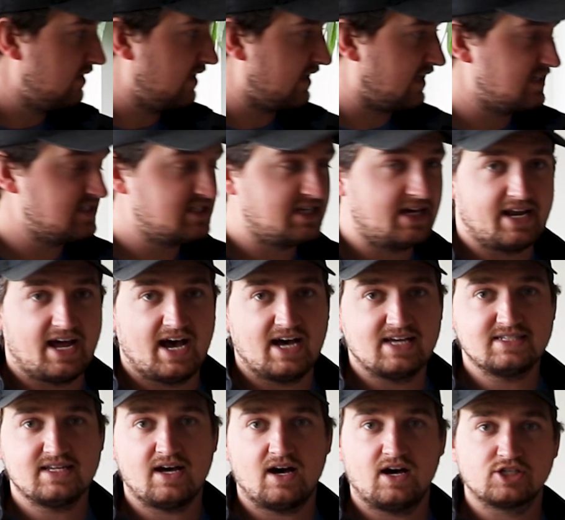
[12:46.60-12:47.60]
like I said,
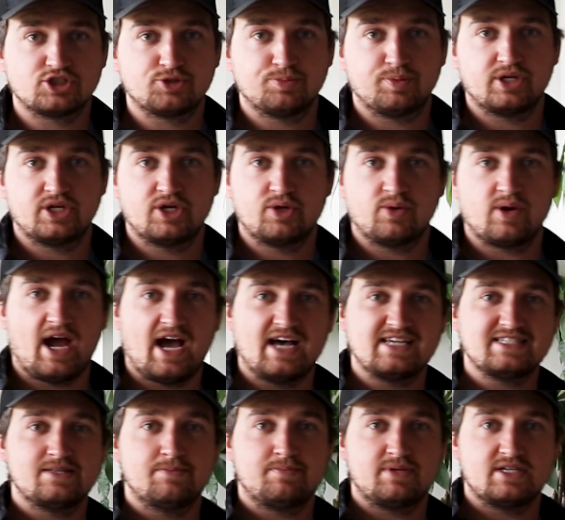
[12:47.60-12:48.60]
as the entrepreneur,
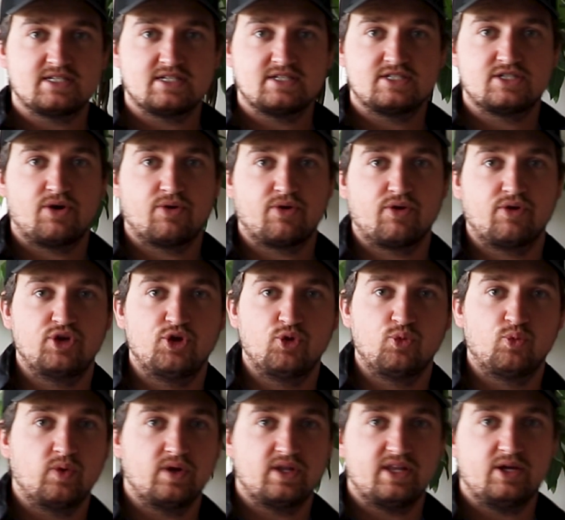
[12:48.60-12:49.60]
as the business owner, you
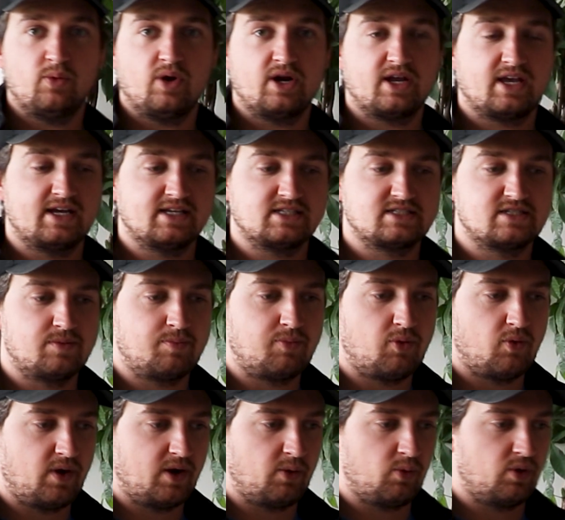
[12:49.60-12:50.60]
really wanna get to the
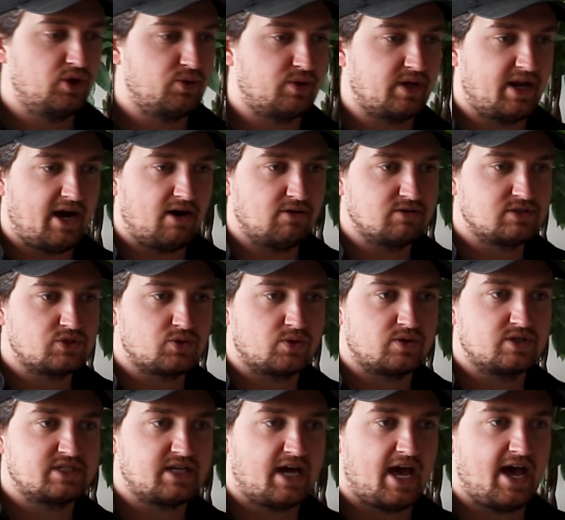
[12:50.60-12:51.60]
point where you can
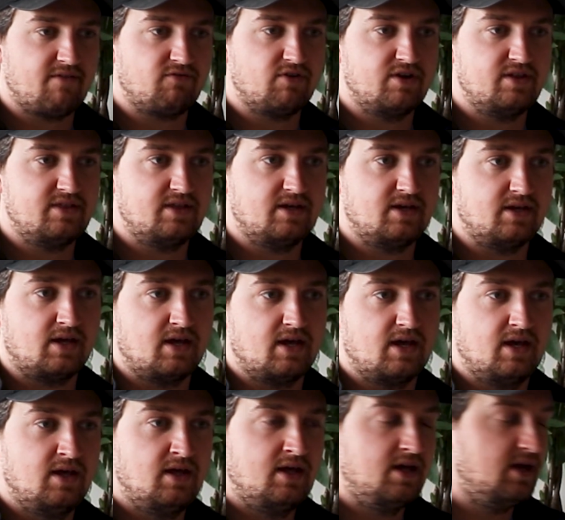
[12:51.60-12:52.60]
outsource everything.
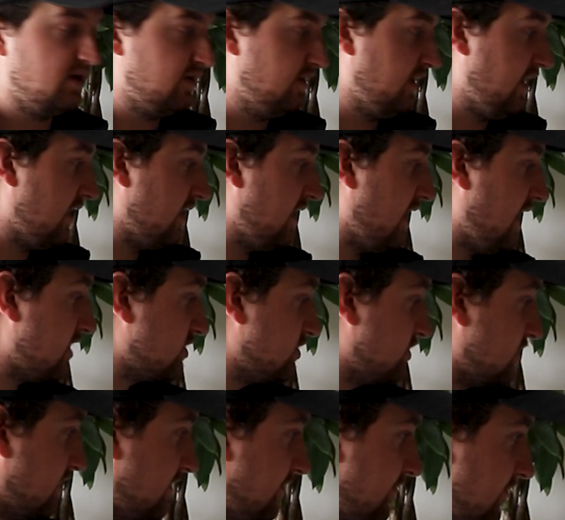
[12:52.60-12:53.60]
Yeah,
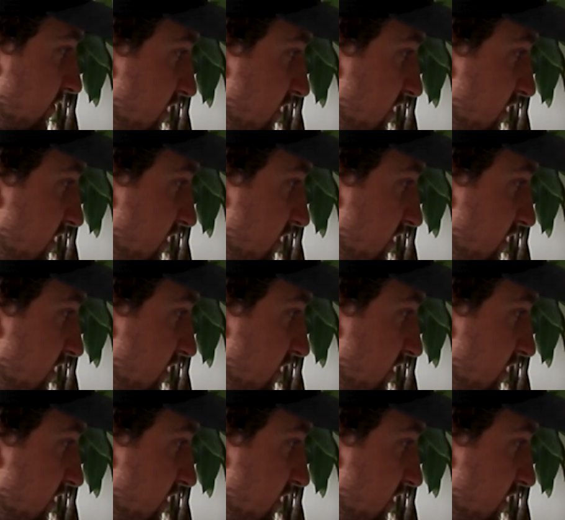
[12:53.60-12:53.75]
actually,